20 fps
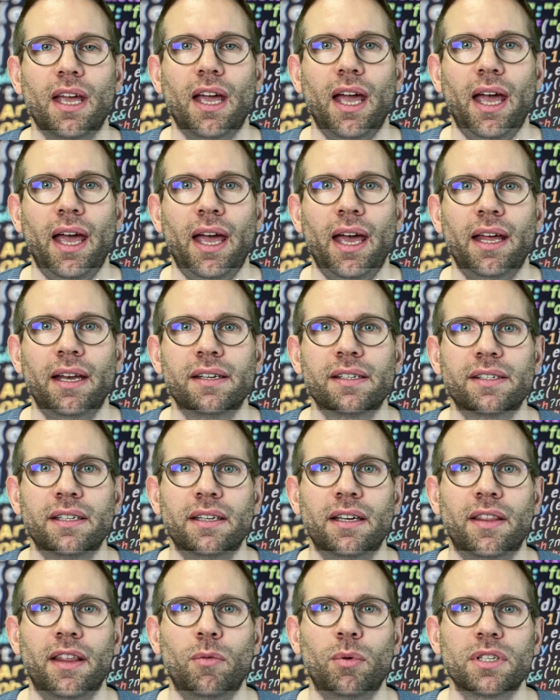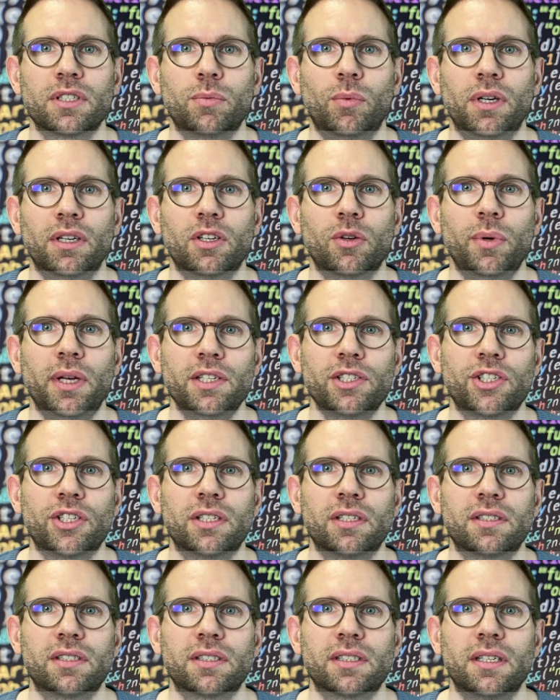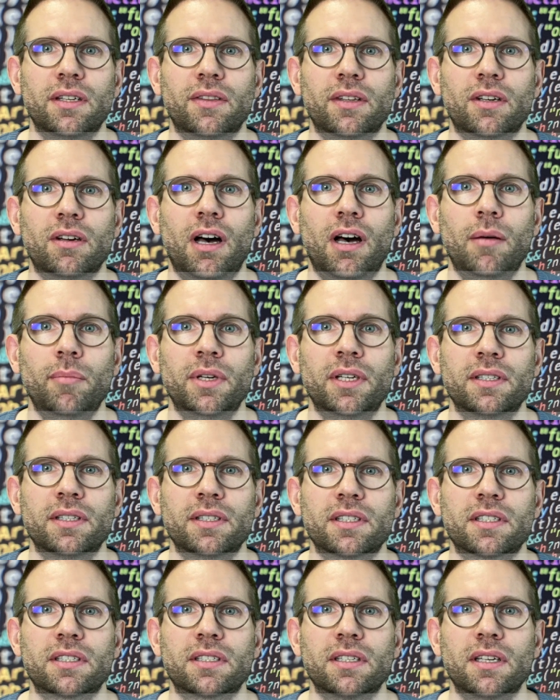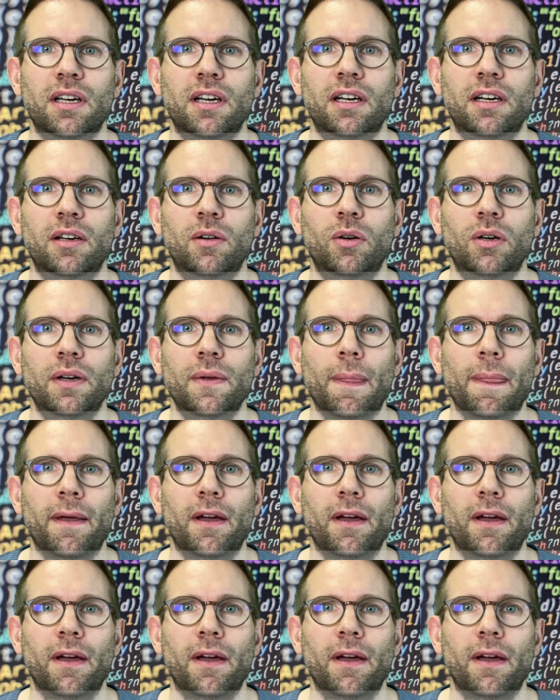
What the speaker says: And there was one question in the comments where